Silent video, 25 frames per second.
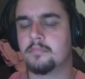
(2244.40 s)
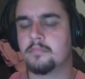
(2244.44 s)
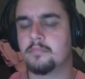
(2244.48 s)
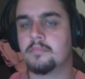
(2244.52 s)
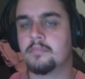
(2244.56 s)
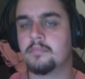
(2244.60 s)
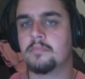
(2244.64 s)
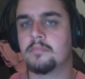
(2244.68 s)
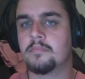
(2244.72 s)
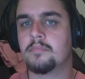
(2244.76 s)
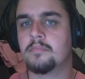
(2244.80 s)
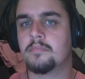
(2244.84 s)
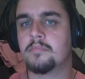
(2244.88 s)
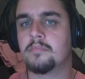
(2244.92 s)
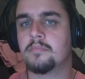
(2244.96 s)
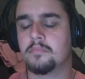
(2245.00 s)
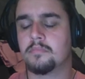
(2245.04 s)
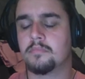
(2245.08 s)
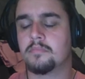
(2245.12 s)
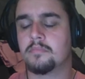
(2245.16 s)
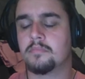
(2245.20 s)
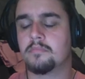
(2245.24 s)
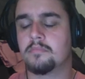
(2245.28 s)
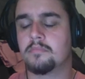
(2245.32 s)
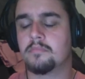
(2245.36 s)

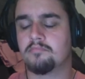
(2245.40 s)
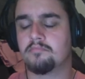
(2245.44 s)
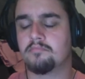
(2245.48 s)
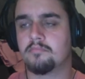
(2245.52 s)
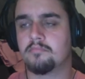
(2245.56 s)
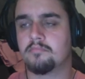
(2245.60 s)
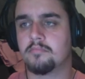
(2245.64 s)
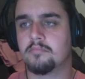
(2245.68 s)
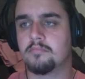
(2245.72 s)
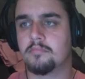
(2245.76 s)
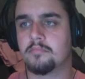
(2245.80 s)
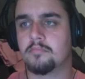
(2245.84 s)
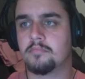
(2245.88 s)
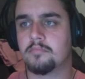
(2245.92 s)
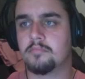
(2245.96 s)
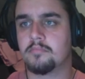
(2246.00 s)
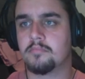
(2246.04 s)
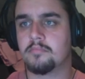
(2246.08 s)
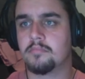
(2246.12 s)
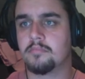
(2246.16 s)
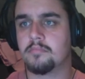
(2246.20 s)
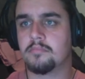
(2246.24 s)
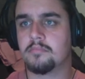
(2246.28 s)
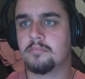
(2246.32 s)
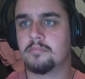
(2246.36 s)

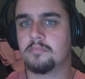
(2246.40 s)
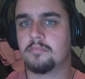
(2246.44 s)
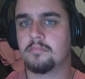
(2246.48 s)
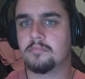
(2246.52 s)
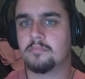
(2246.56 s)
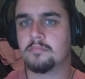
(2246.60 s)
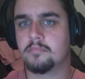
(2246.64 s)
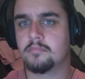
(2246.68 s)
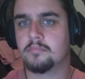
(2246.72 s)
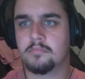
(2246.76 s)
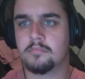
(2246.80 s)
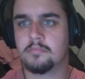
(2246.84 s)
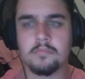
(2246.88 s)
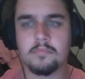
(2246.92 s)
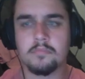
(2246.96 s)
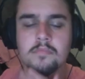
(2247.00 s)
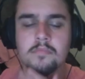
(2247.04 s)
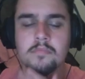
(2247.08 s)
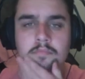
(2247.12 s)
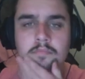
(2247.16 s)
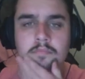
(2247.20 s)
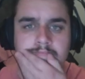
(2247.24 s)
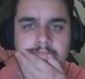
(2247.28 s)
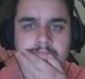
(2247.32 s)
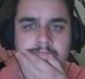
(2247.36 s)

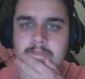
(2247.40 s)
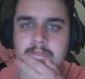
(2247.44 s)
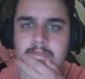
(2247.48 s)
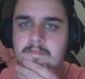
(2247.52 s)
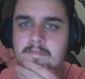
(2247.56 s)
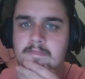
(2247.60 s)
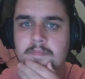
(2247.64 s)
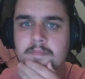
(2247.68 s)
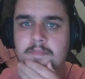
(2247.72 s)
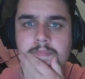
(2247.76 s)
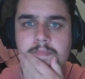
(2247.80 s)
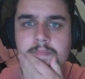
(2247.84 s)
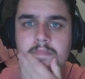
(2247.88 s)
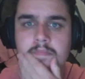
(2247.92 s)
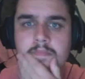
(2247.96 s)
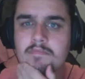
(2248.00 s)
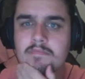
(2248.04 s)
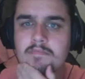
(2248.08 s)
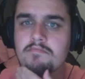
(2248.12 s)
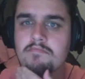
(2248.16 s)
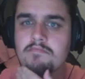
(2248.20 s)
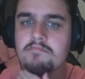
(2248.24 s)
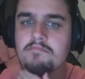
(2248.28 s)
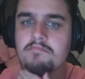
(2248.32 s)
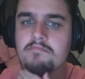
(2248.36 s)

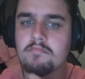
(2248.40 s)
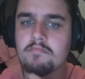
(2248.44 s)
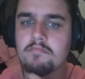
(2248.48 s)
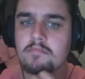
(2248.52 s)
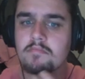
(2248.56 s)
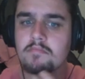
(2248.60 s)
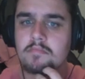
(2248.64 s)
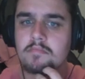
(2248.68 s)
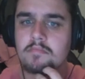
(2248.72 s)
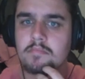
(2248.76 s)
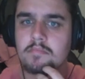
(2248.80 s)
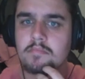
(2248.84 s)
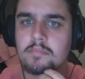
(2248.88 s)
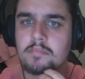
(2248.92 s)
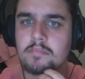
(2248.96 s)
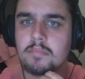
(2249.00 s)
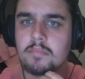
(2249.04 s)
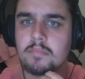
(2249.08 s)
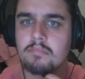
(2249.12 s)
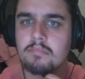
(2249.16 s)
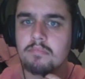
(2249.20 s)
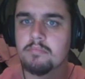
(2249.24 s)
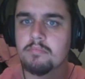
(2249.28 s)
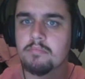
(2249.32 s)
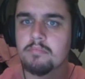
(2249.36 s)

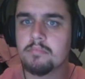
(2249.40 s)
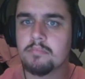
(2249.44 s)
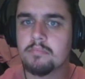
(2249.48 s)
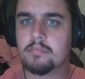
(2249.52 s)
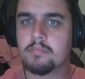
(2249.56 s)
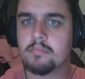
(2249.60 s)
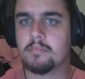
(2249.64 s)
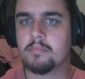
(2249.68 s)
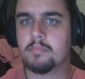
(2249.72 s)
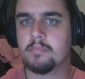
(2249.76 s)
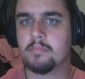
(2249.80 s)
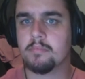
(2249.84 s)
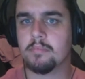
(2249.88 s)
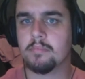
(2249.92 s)
(silent)